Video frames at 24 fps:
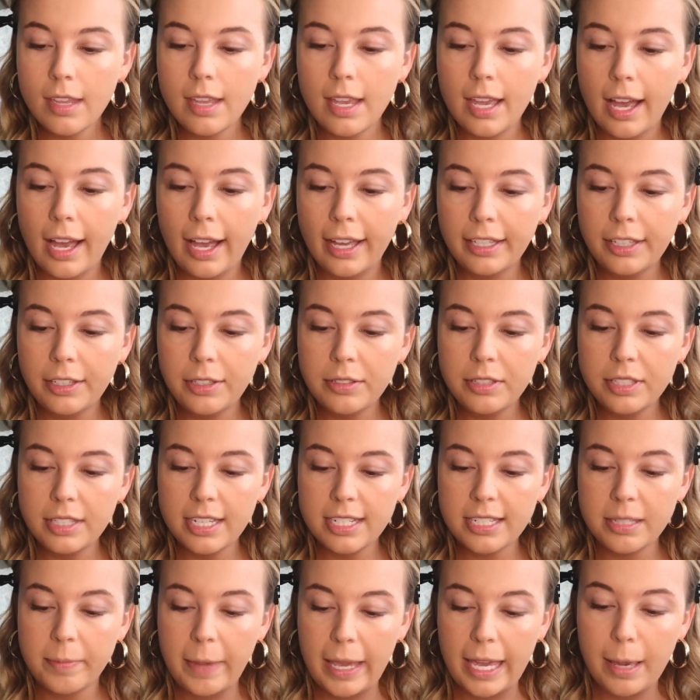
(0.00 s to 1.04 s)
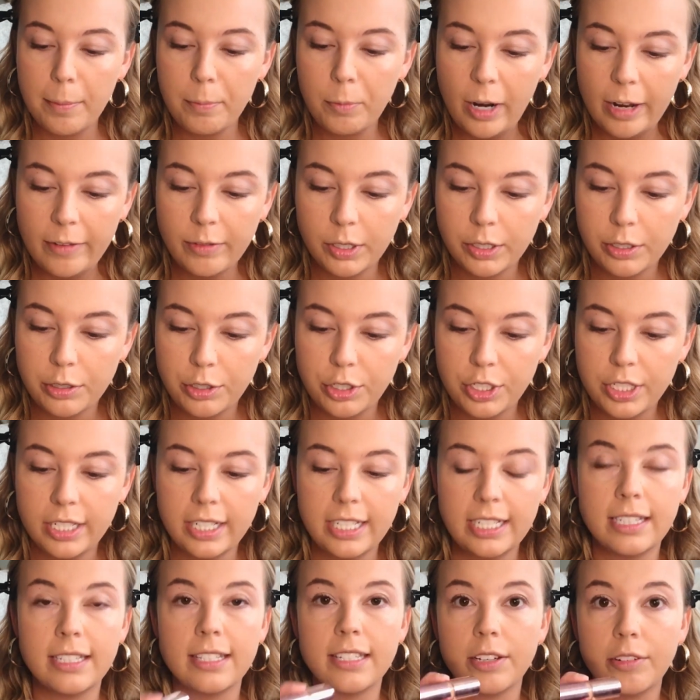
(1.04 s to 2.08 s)
I use this Makeup Revolution
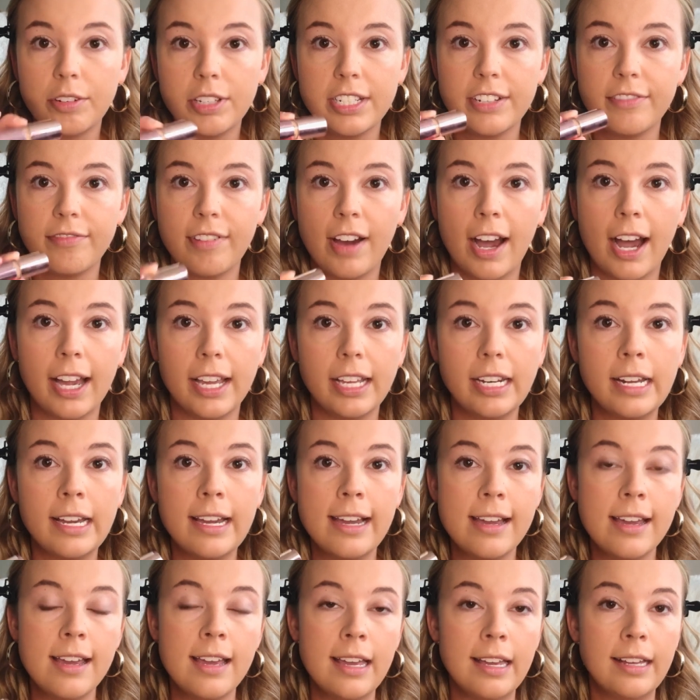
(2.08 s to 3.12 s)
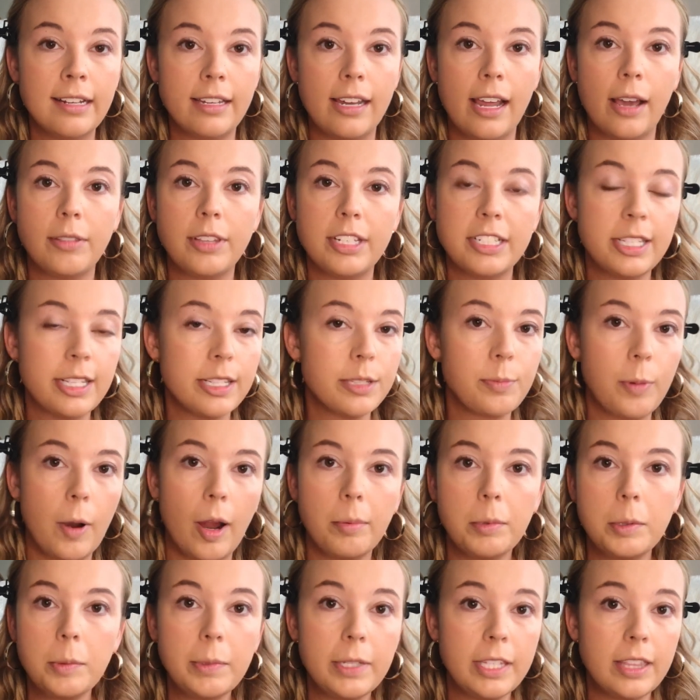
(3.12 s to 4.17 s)
Conceal and Define. Now, this is
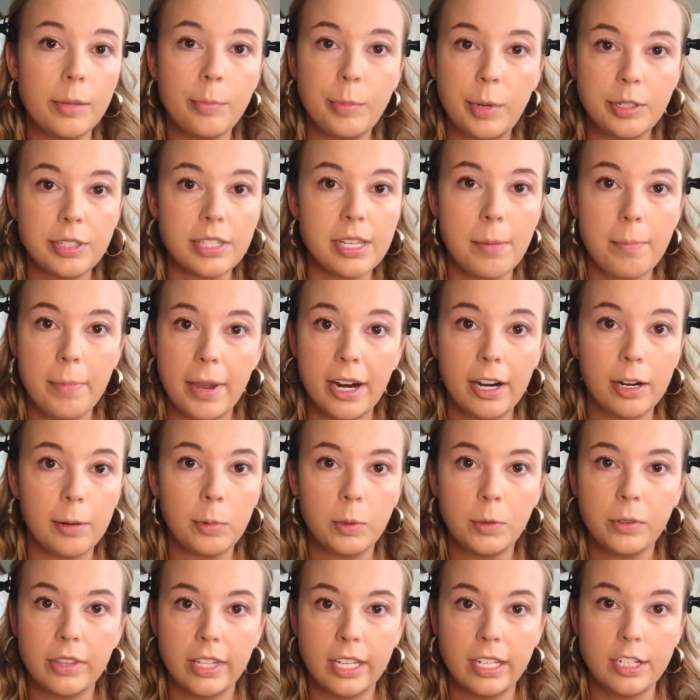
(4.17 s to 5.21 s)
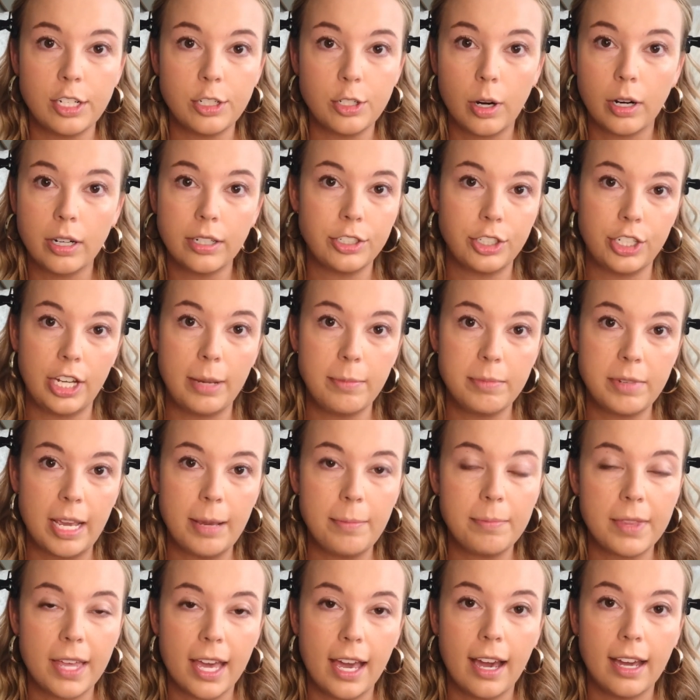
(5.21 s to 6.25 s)
probably the most comparable thing to Tarte Shape
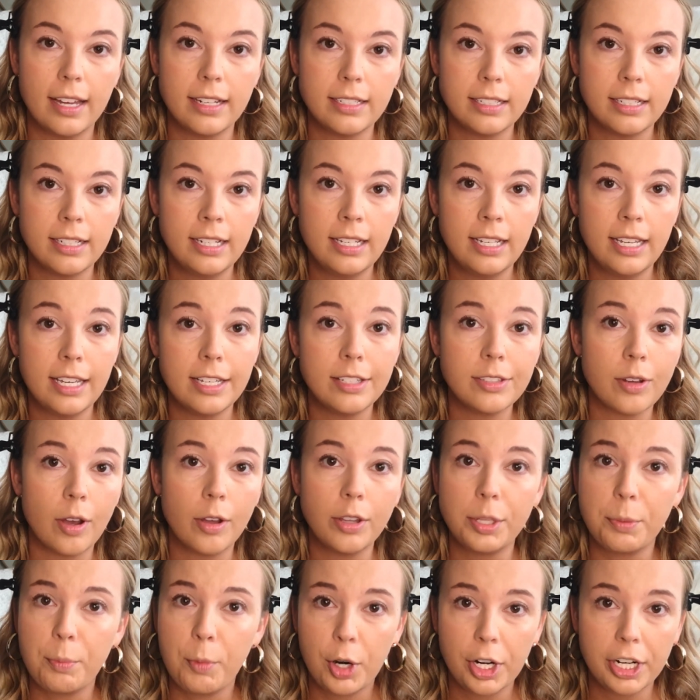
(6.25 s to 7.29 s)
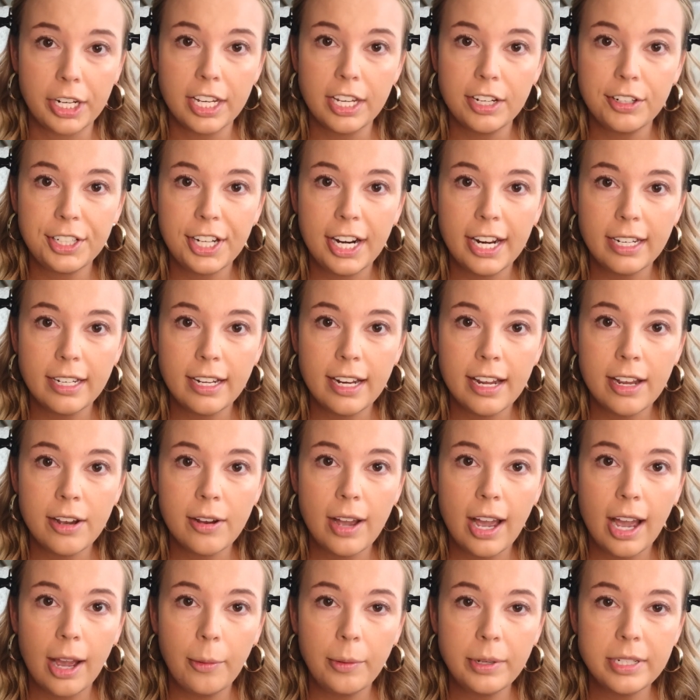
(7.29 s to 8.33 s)
Tape that is on the market right now,
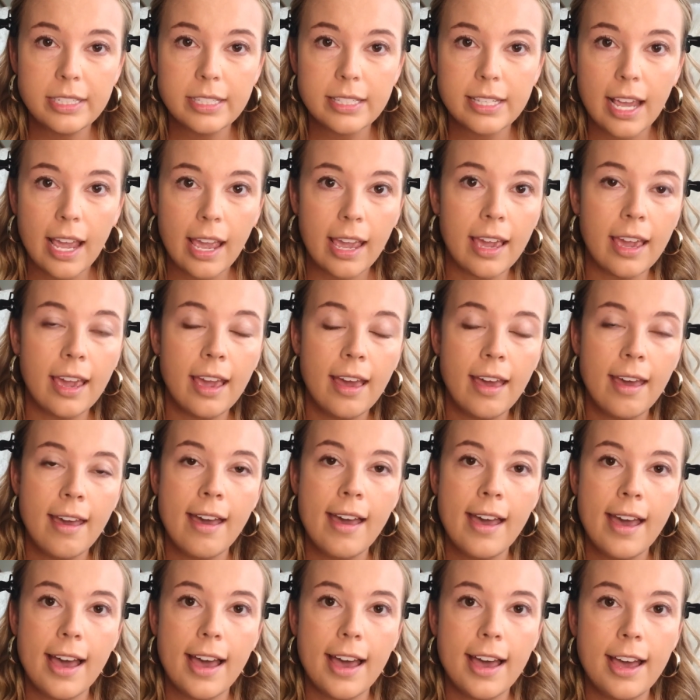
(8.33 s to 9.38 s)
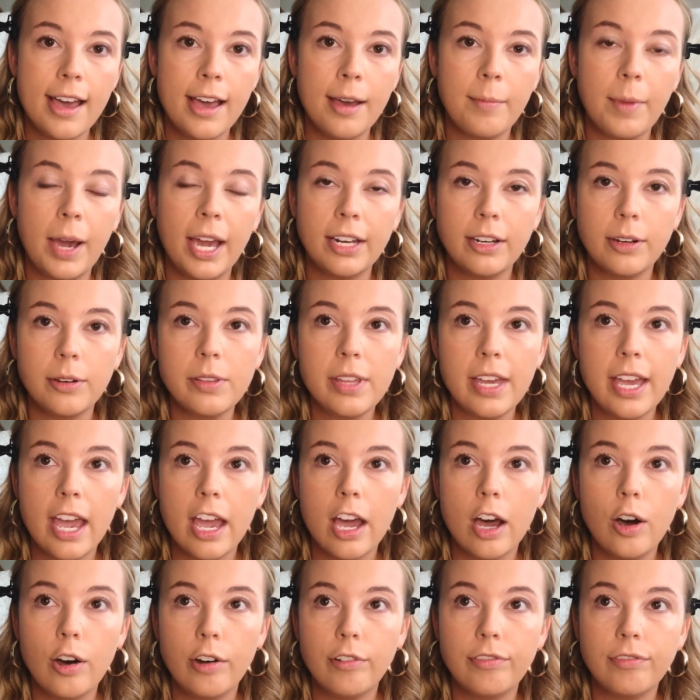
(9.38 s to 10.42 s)
I would say. I know the
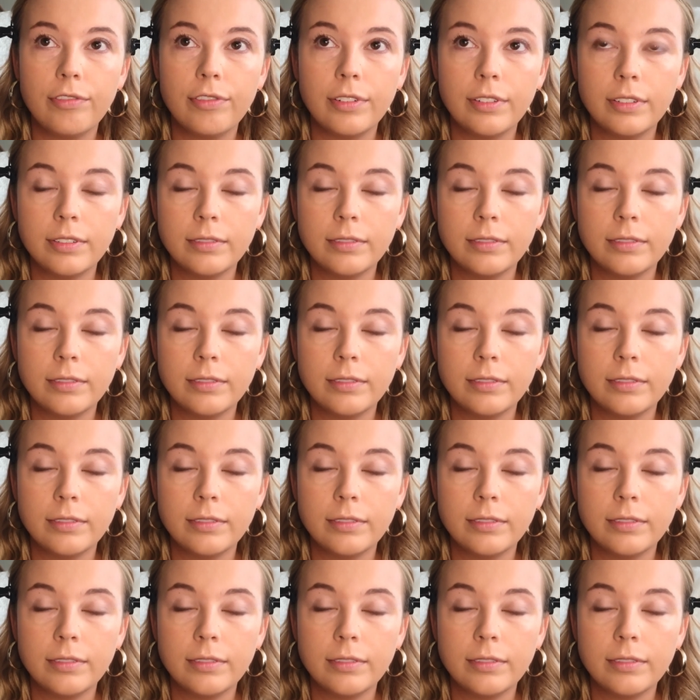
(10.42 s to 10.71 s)
e.l.f.